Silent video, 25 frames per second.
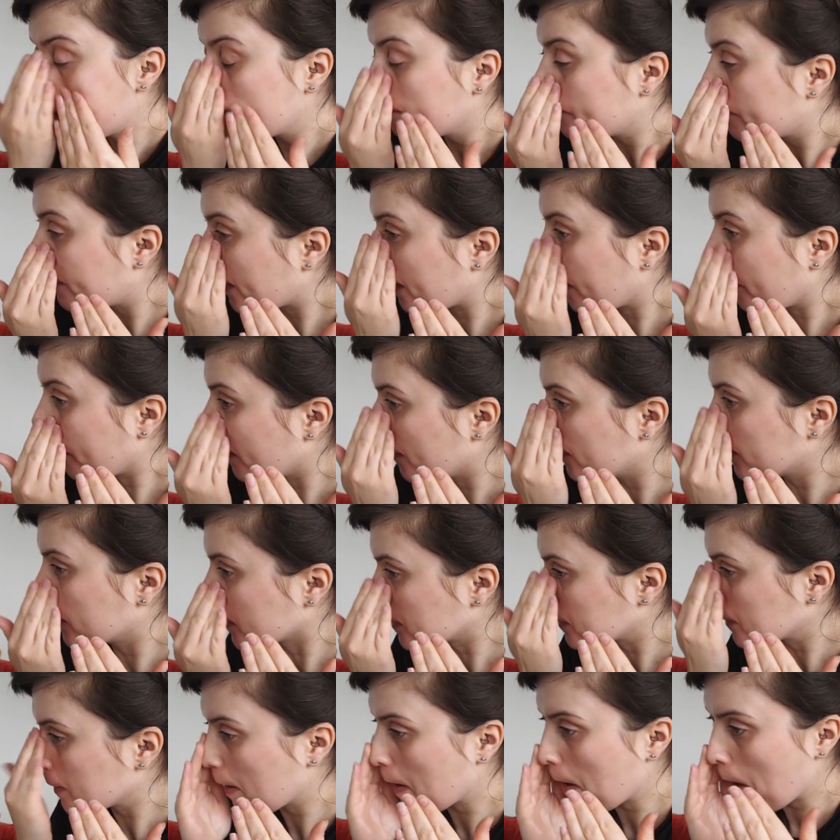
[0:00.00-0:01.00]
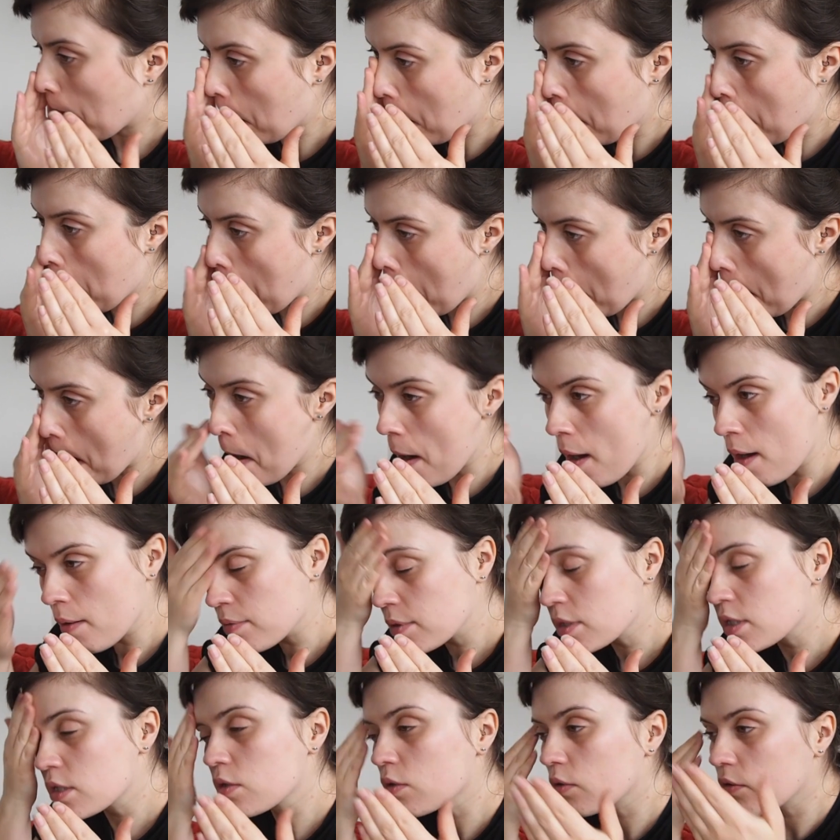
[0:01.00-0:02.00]
because I
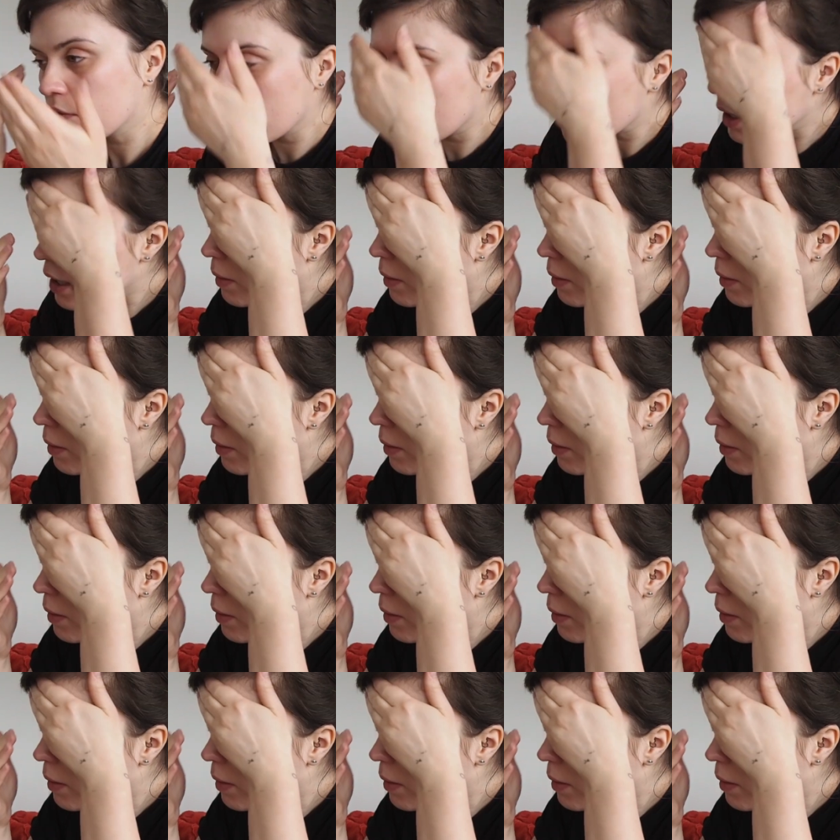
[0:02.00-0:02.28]
was sort of,